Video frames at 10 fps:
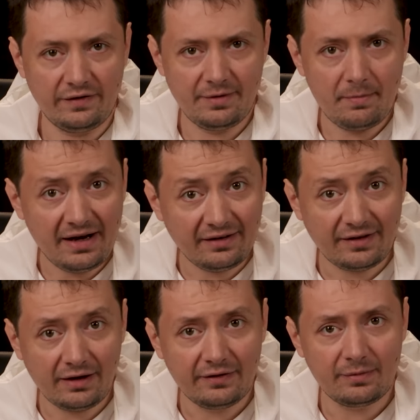the main
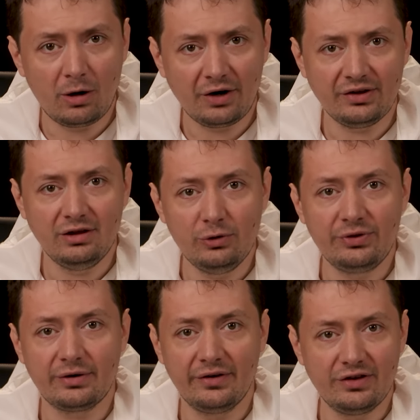things Martin
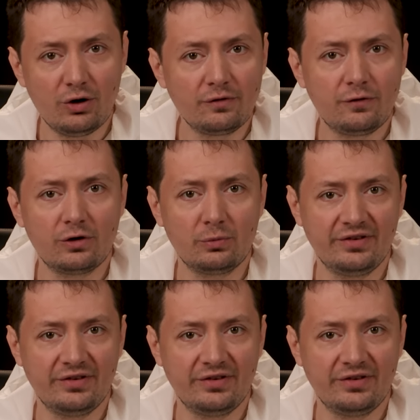Luther is known for was the